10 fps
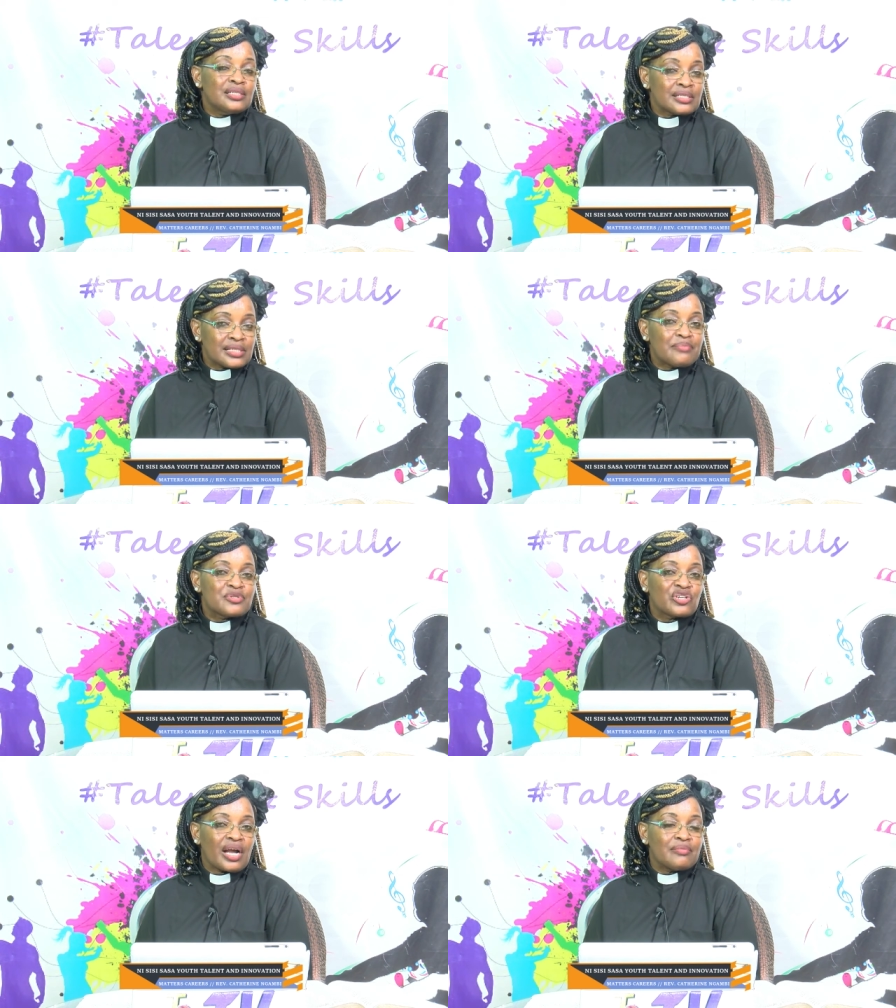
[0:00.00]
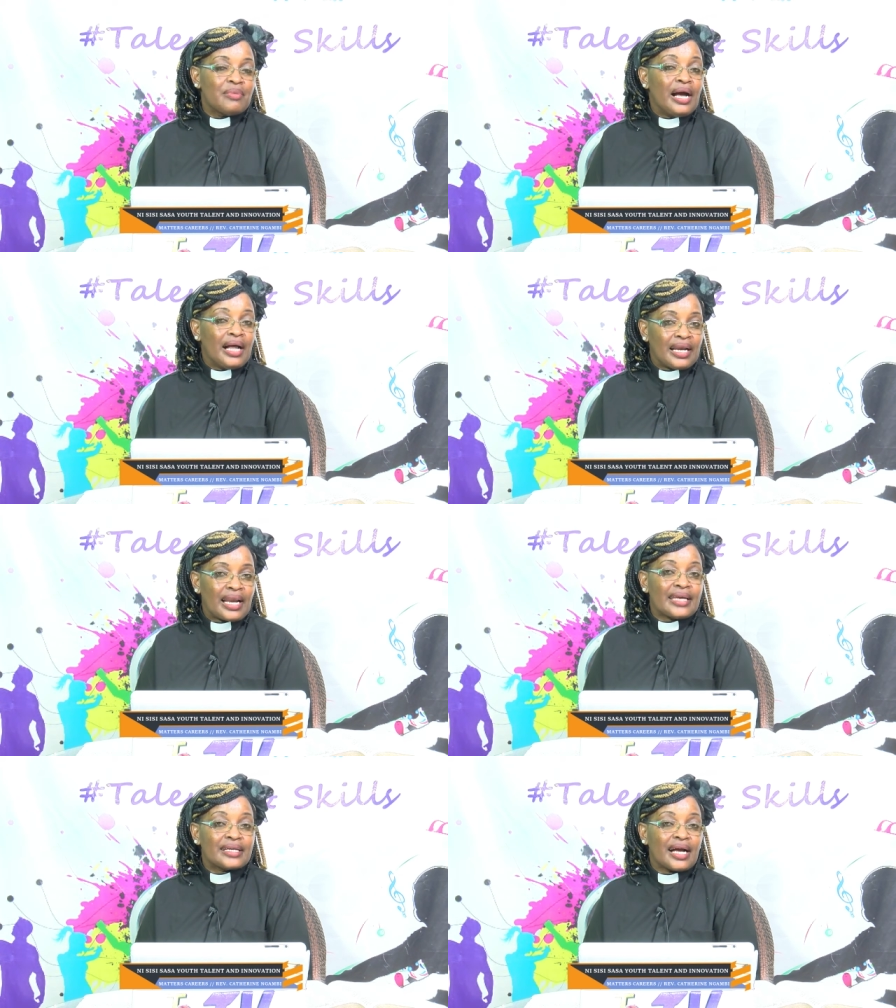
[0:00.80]
Subscribe,
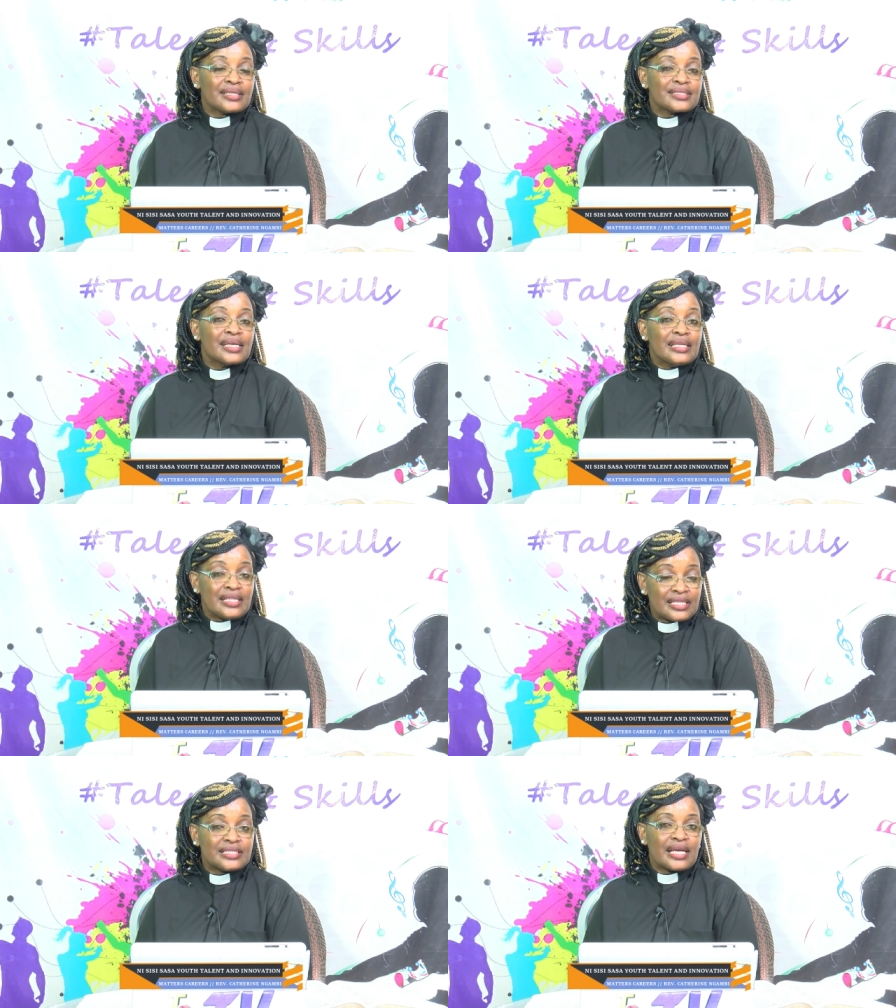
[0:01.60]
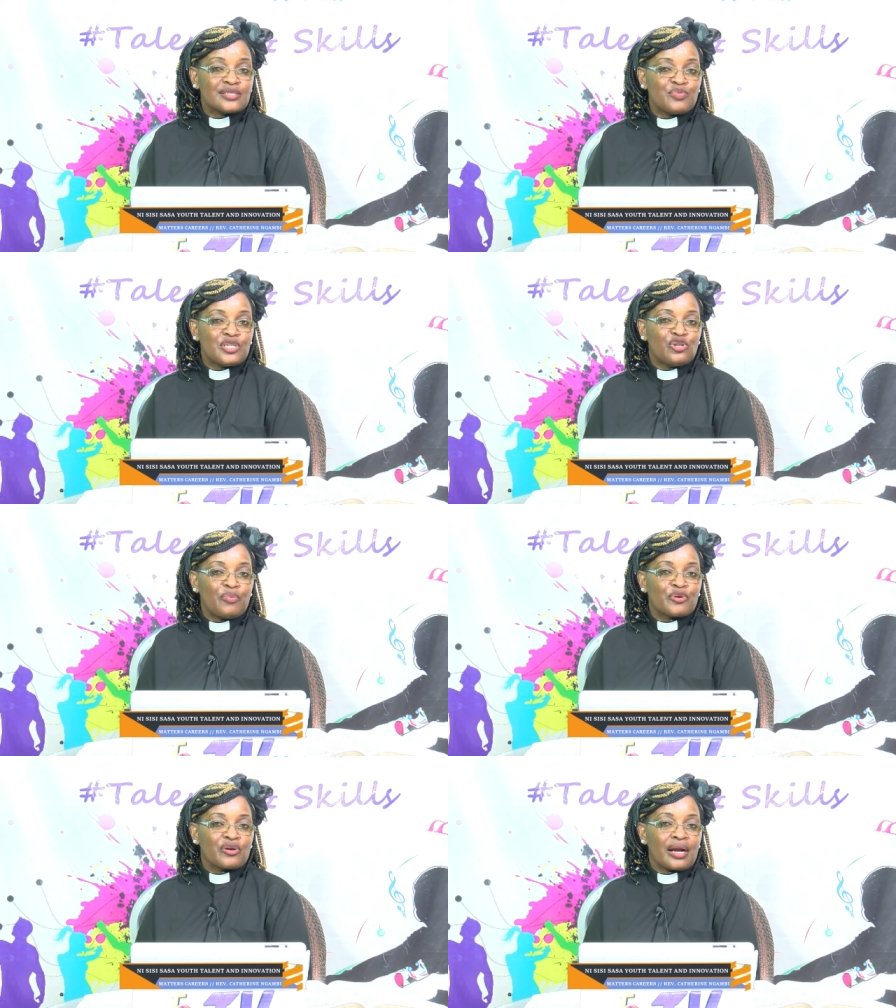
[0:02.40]
like us. This has been your
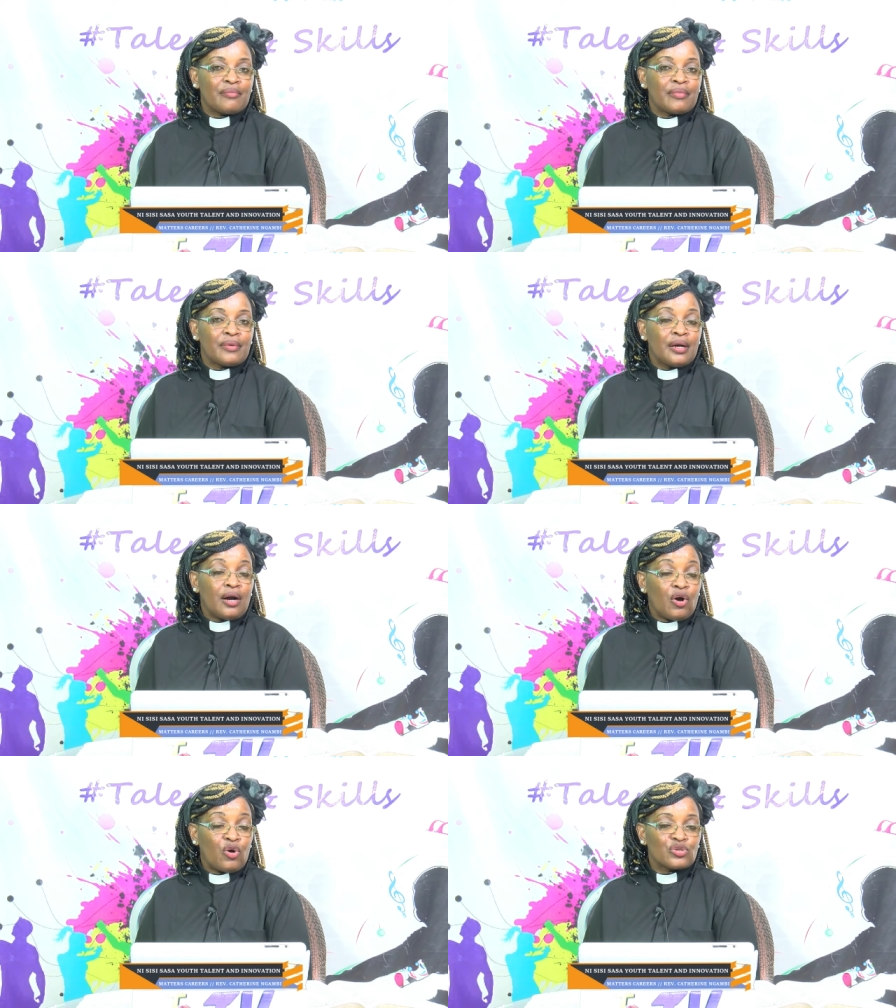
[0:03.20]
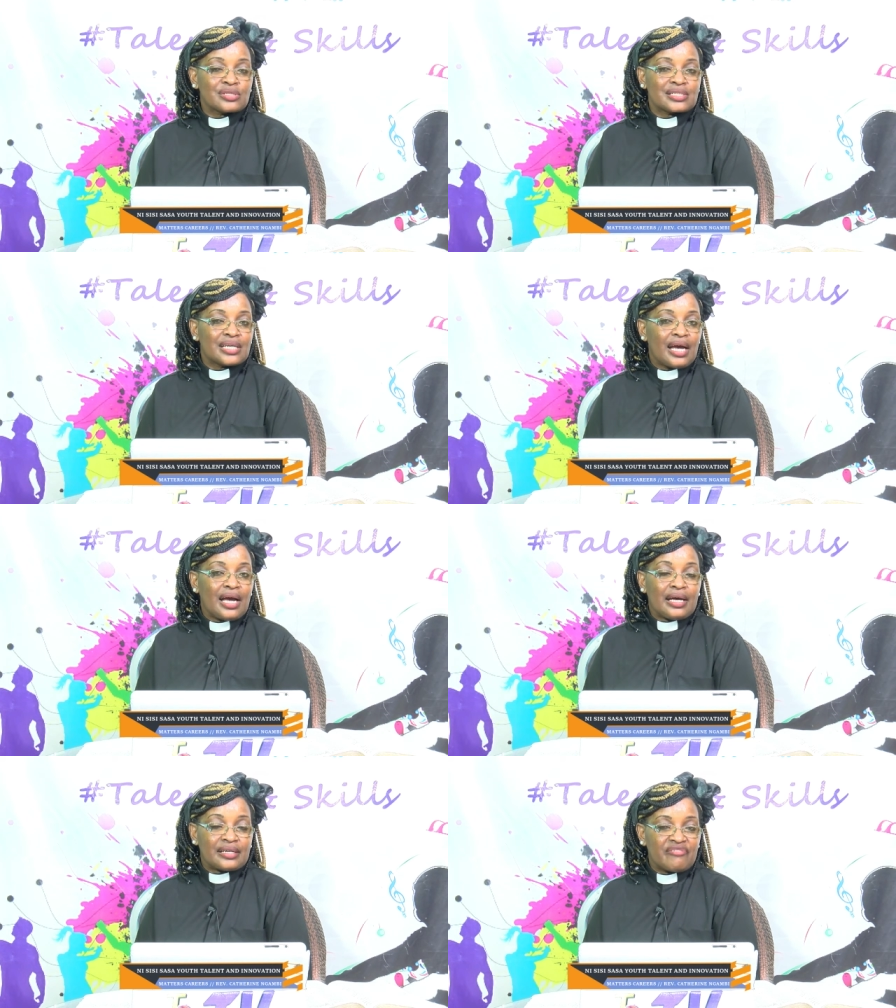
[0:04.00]
program host,
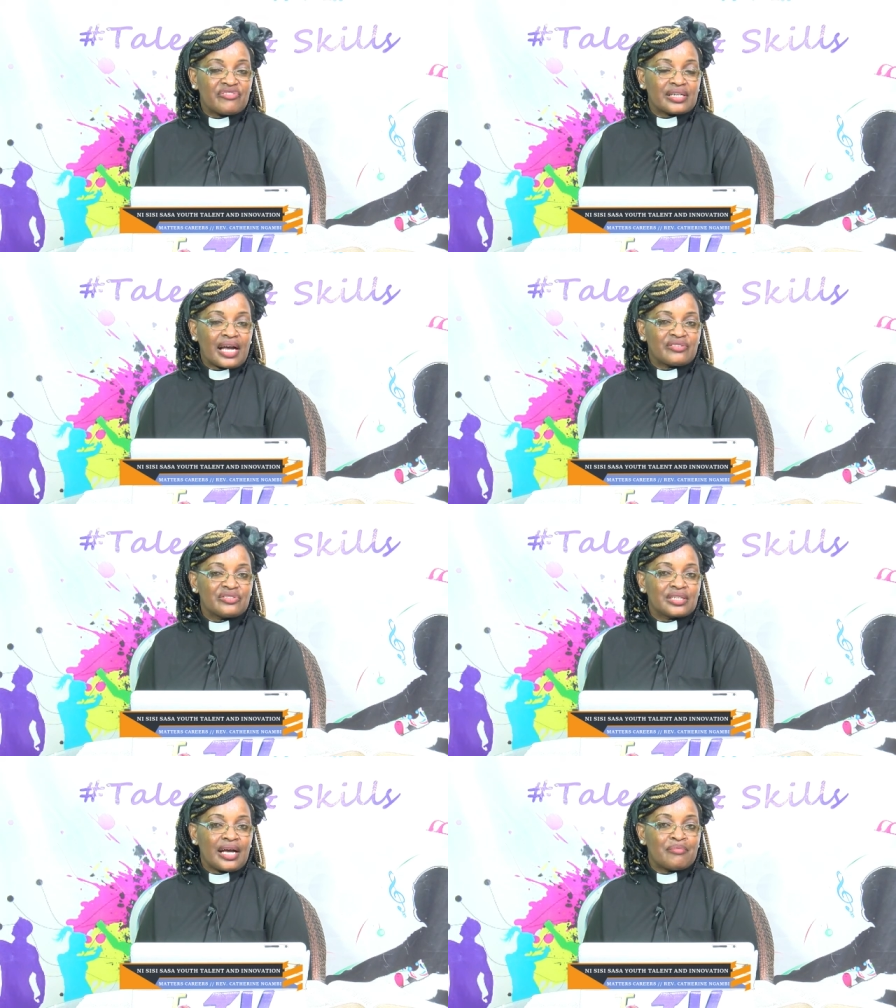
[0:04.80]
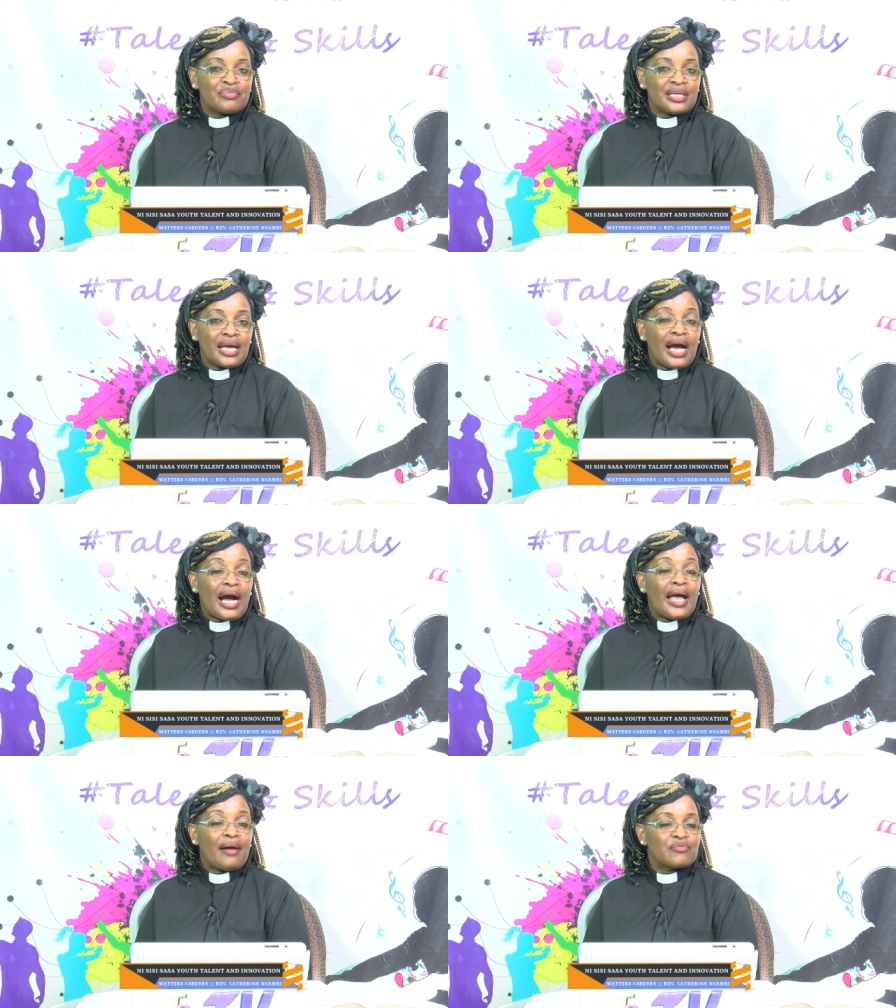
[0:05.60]
Reverend Catherine Ngambi.
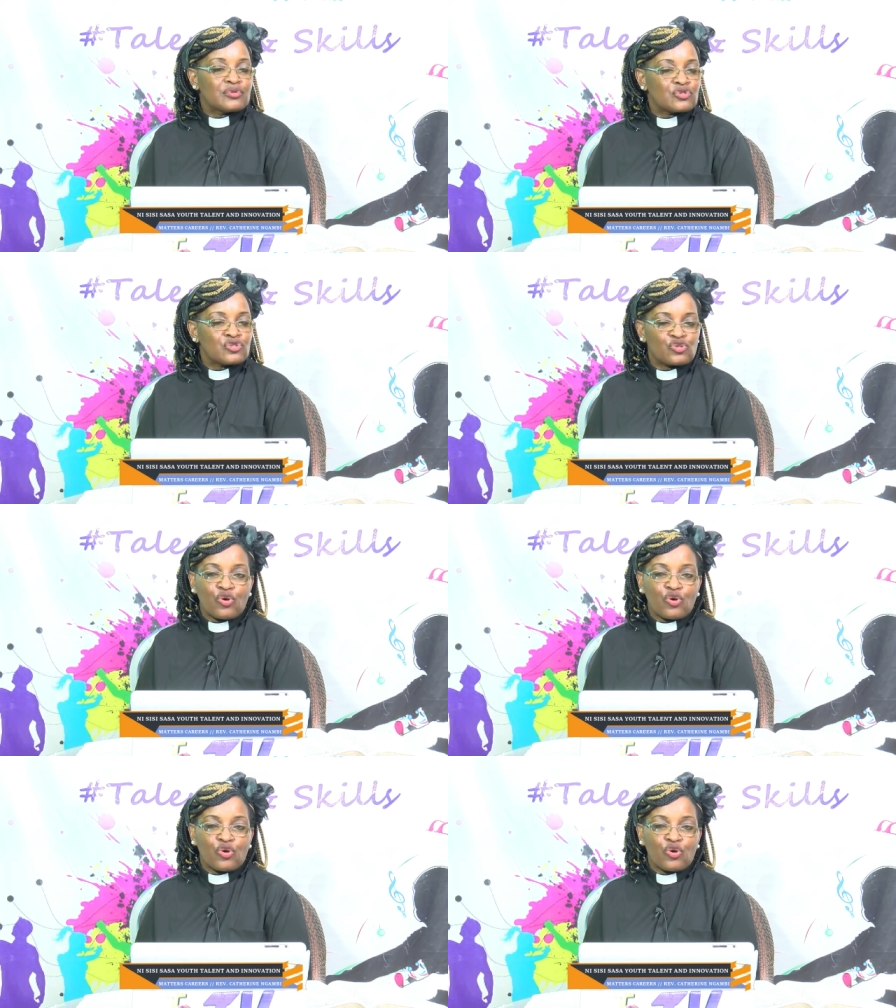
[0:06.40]
I am so